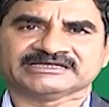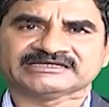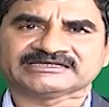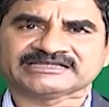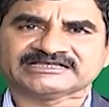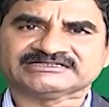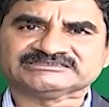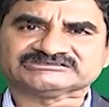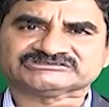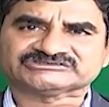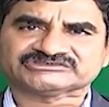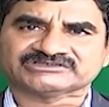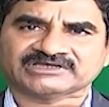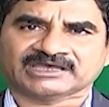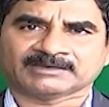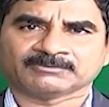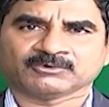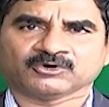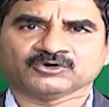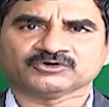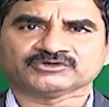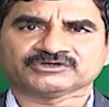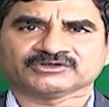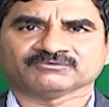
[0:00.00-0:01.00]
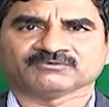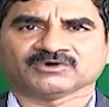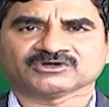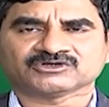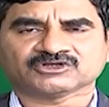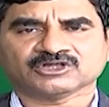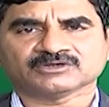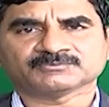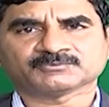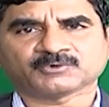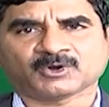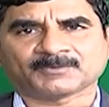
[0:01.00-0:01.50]
details about uh,
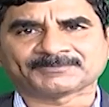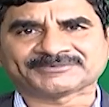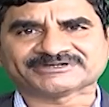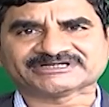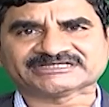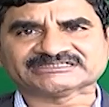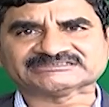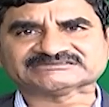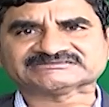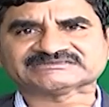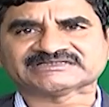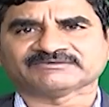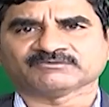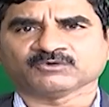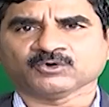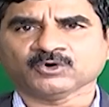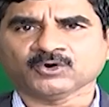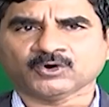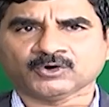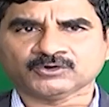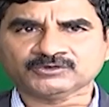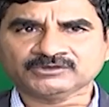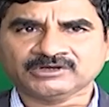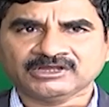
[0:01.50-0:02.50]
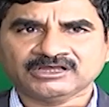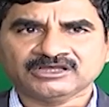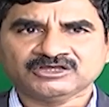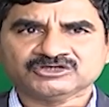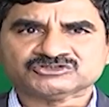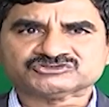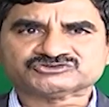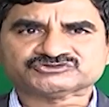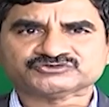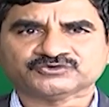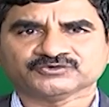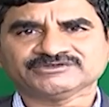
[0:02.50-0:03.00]
what all properties they own
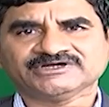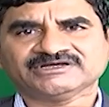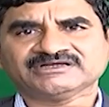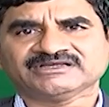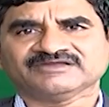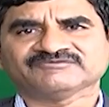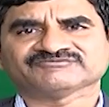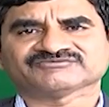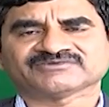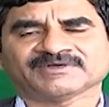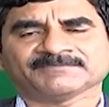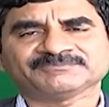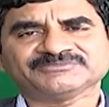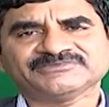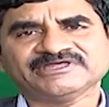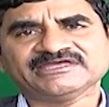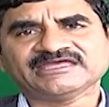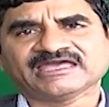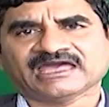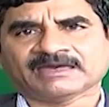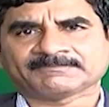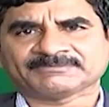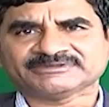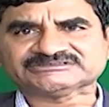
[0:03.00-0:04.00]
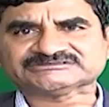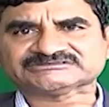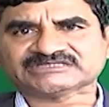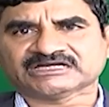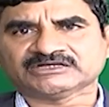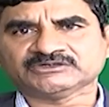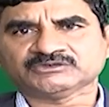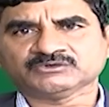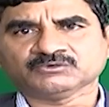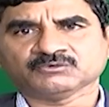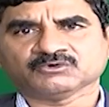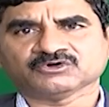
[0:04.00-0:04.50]
so that if something happens
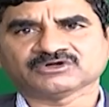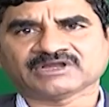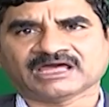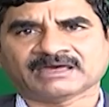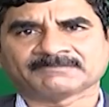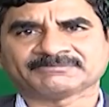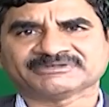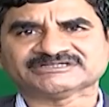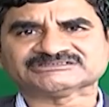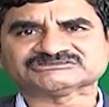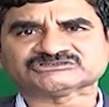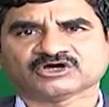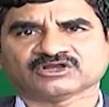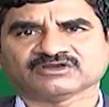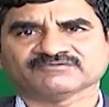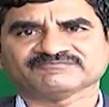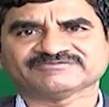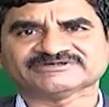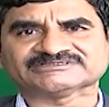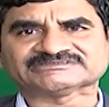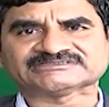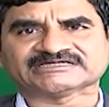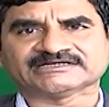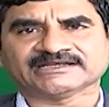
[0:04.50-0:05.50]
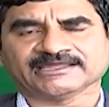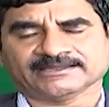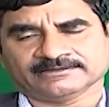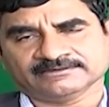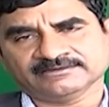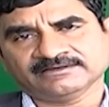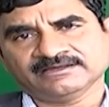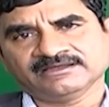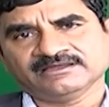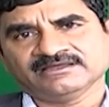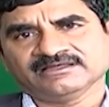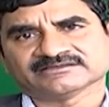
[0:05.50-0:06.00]
untoward happens all of a
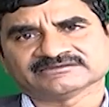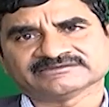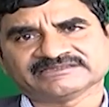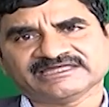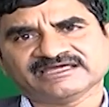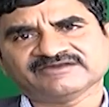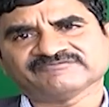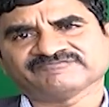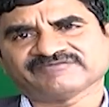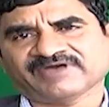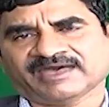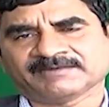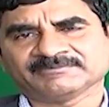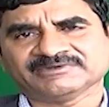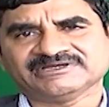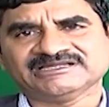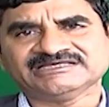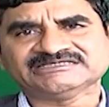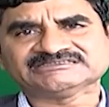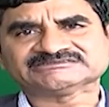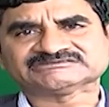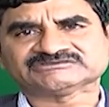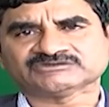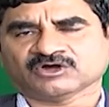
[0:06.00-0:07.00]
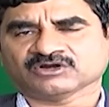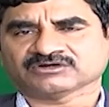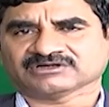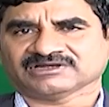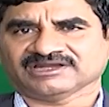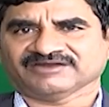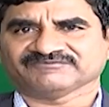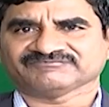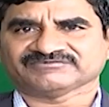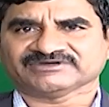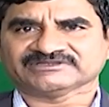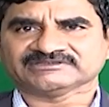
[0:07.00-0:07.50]
sudden their family is not
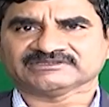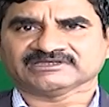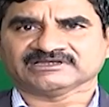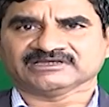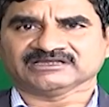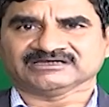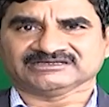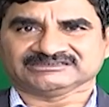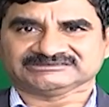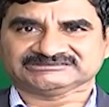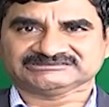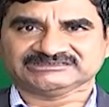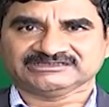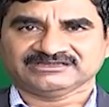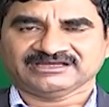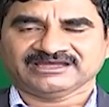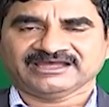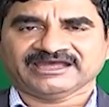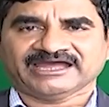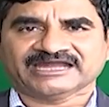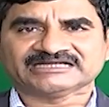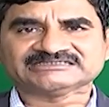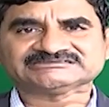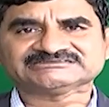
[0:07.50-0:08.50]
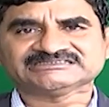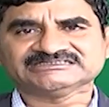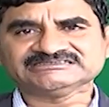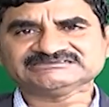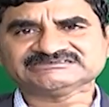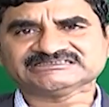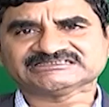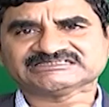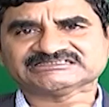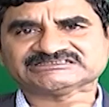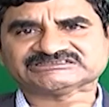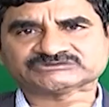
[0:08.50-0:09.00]
left in the lurch and
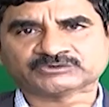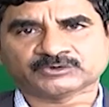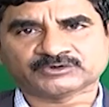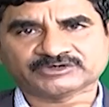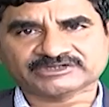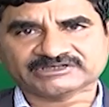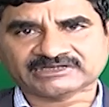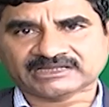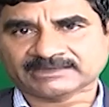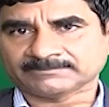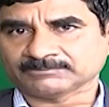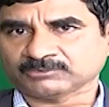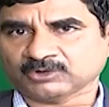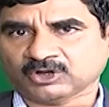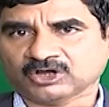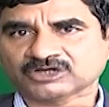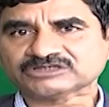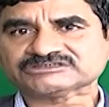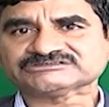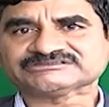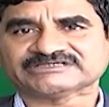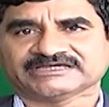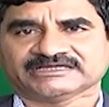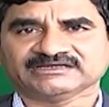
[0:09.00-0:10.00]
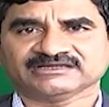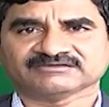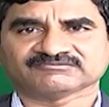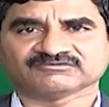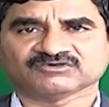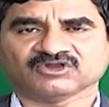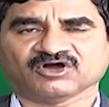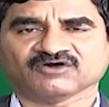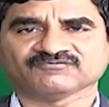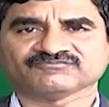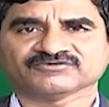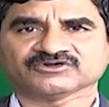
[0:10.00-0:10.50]
since it is stored in a blockchain it
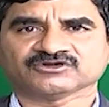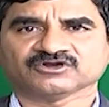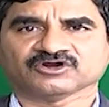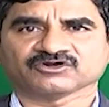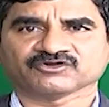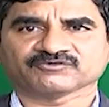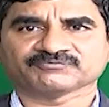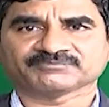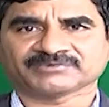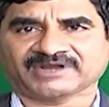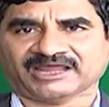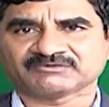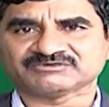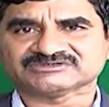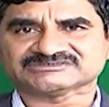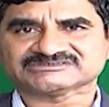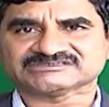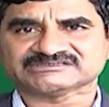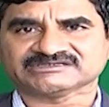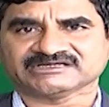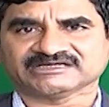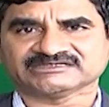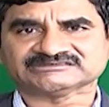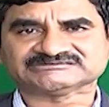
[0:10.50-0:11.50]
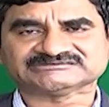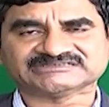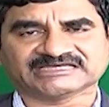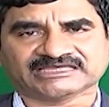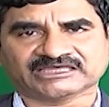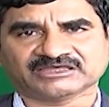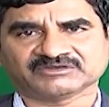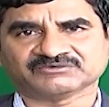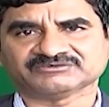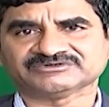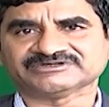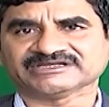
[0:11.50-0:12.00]
will offer a lot of privacy and
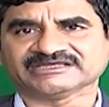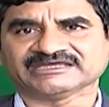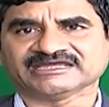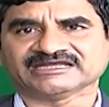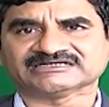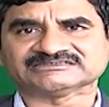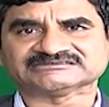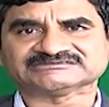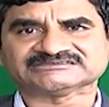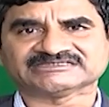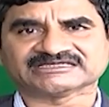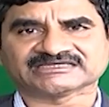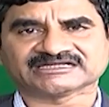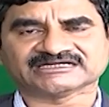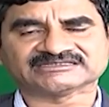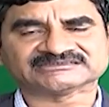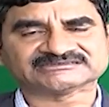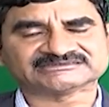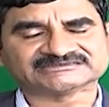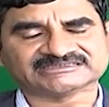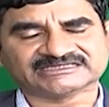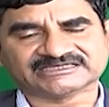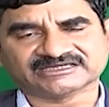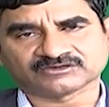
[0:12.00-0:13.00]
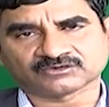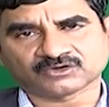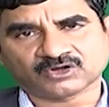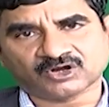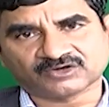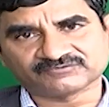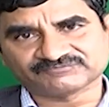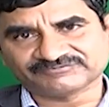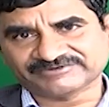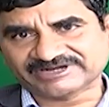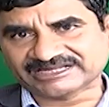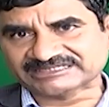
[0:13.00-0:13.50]
security and secrecy and
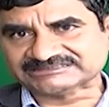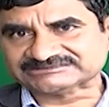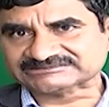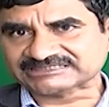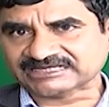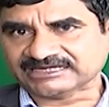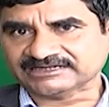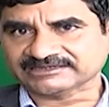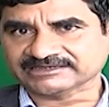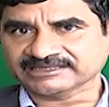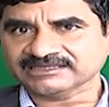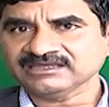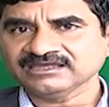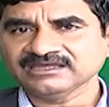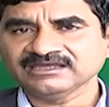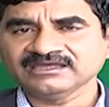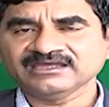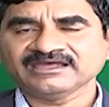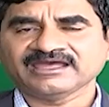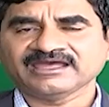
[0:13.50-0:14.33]
confidentiality